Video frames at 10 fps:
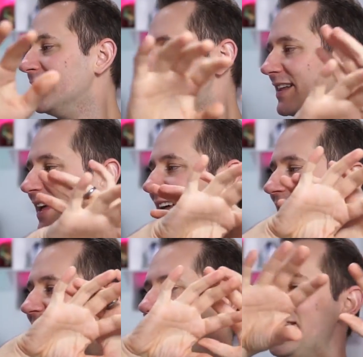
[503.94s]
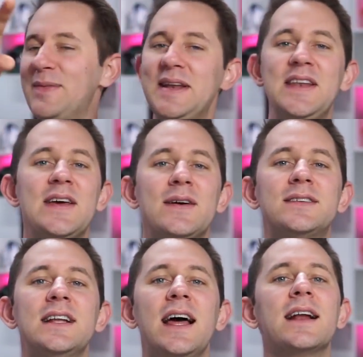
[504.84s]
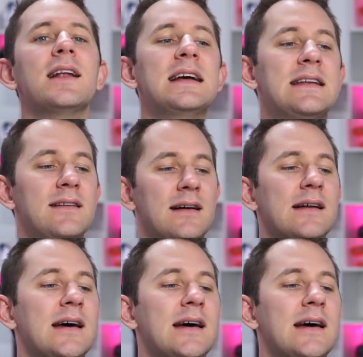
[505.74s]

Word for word: to like window, window to like light it all